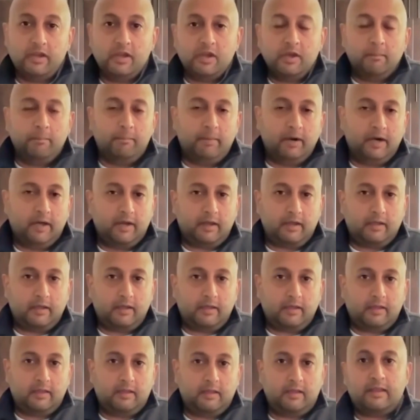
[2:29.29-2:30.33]
but
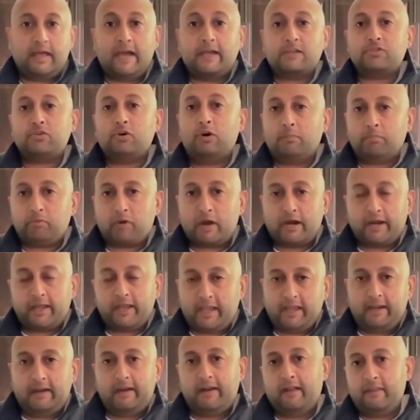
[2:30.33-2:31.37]
that's all
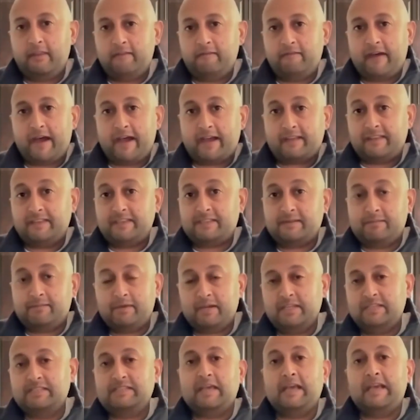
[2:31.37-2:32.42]
predicated on the fact that somebody
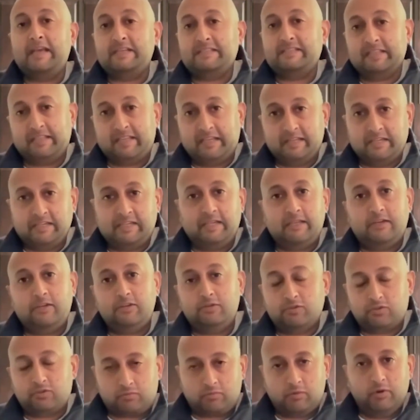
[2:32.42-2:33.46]
stays and
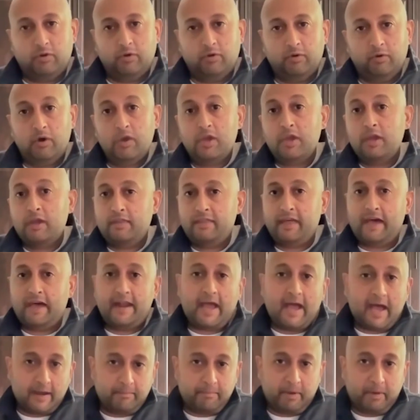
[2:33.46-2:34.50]
continues through that
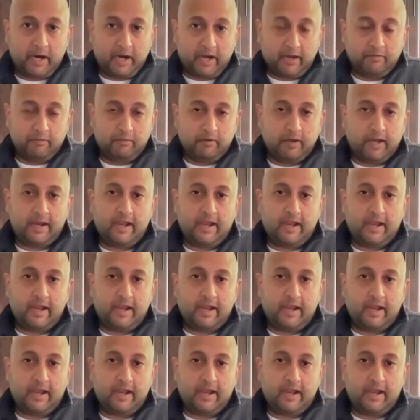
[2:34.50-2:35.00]
ad pod, right?